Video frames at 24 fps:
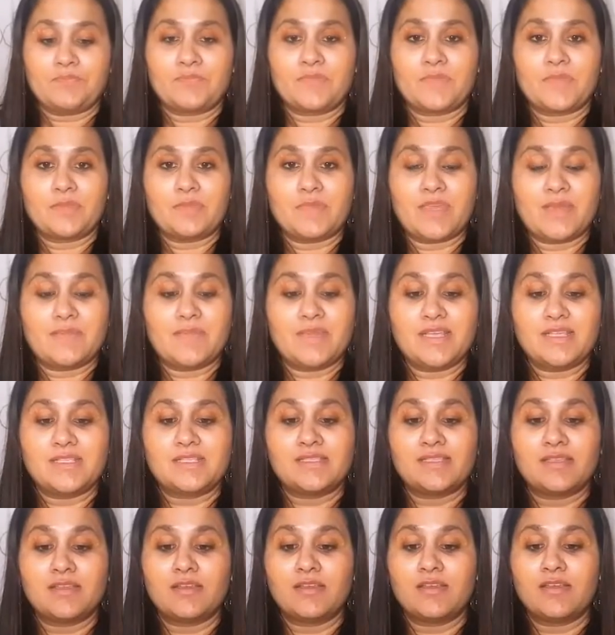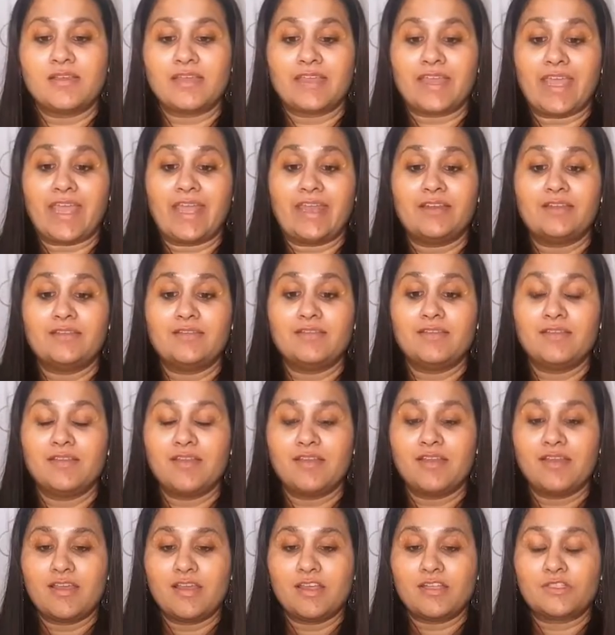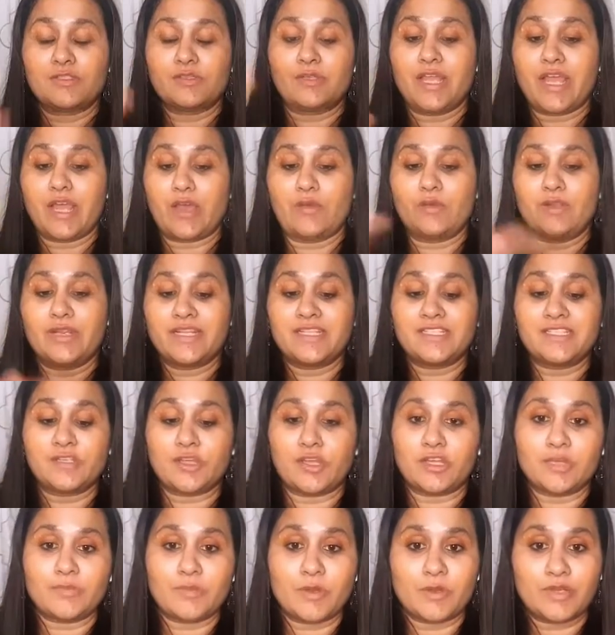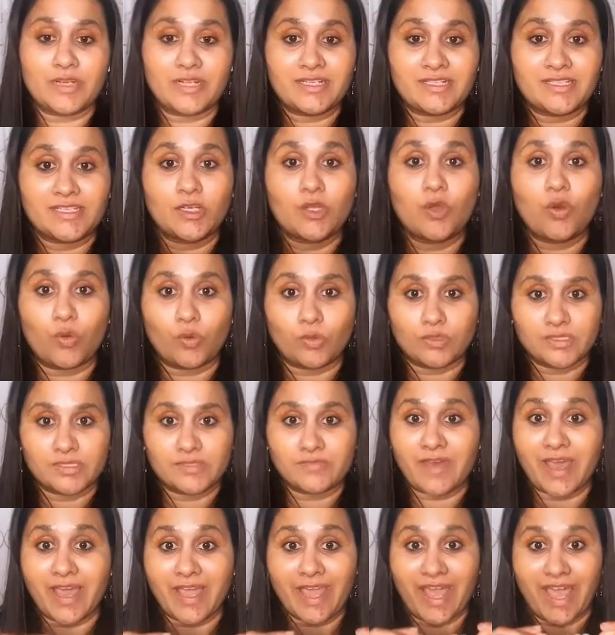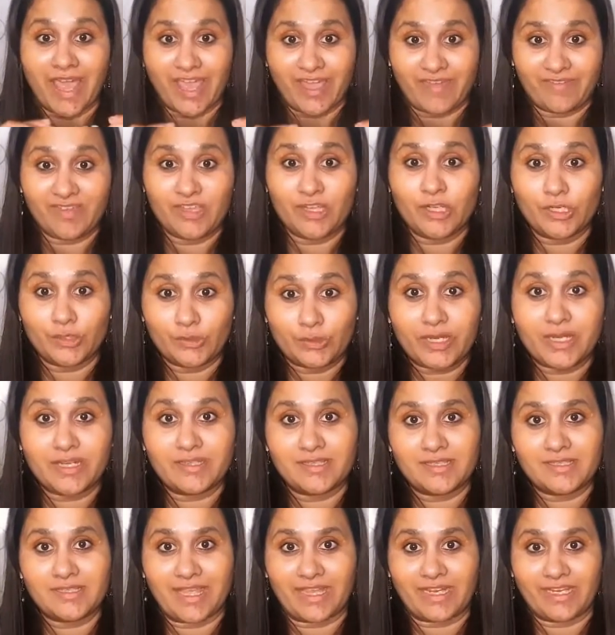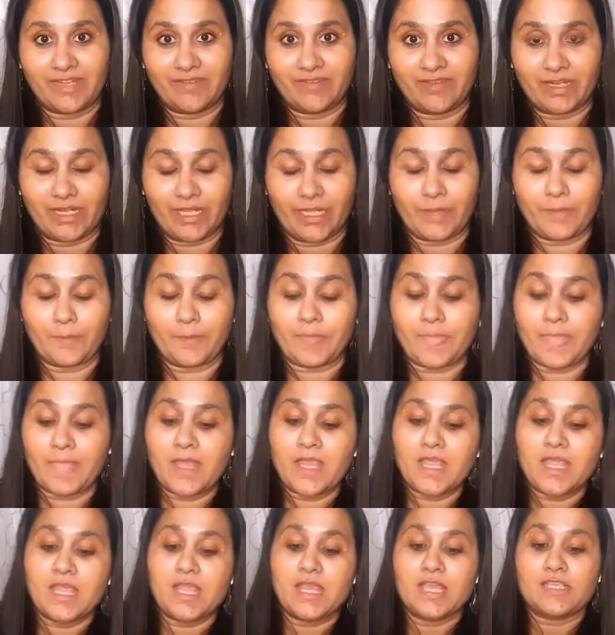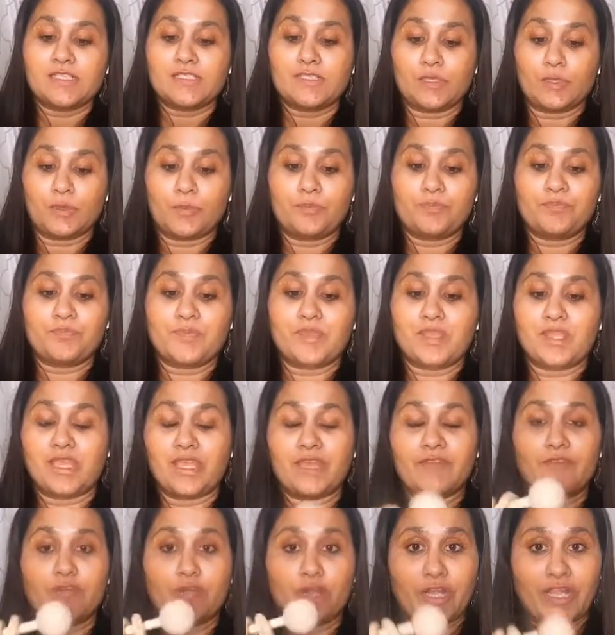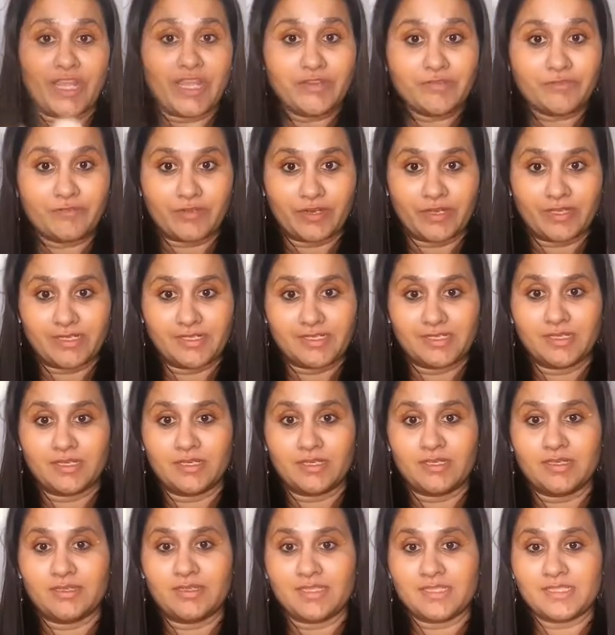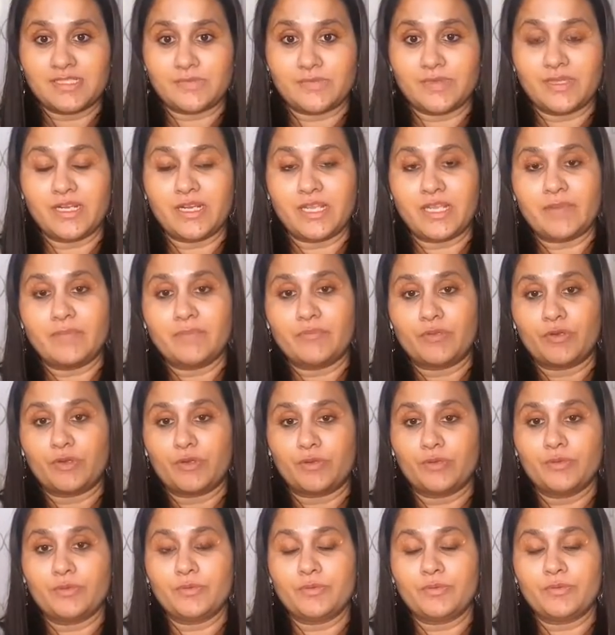babies can. So now let's talk about its goals, why I have included this activity. So for infants, this will improve